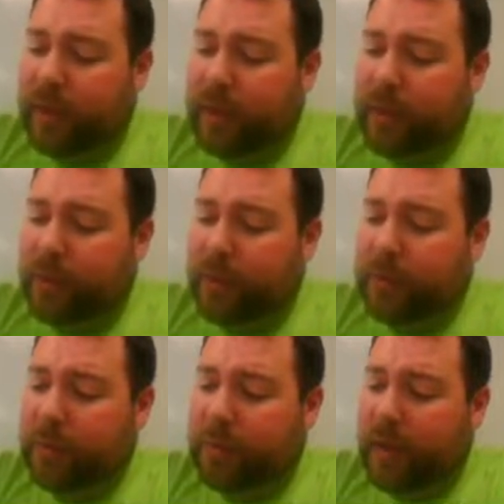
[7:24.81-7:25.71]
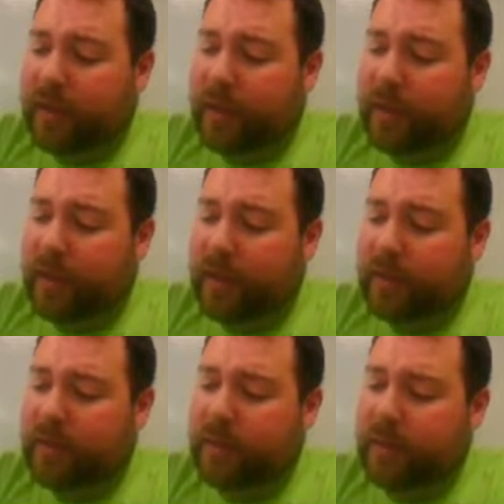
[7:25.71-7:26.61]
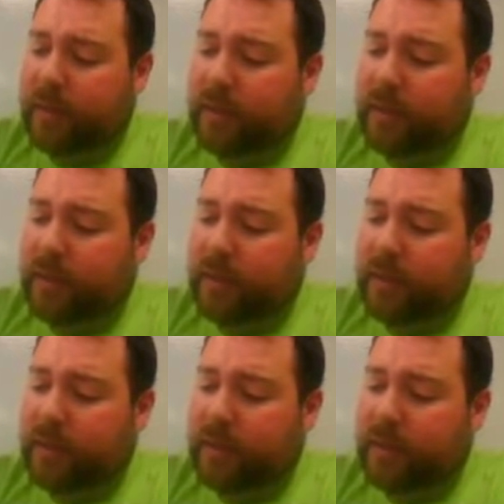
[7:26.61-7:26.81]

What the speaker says: the room pressure is,